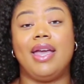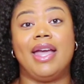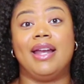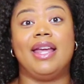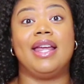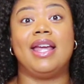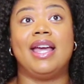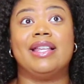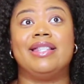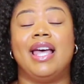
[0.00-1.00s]
and it
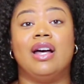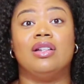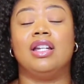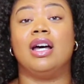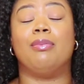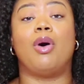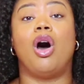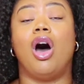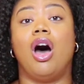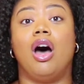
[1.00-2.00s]
has held
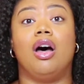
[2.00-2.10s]
up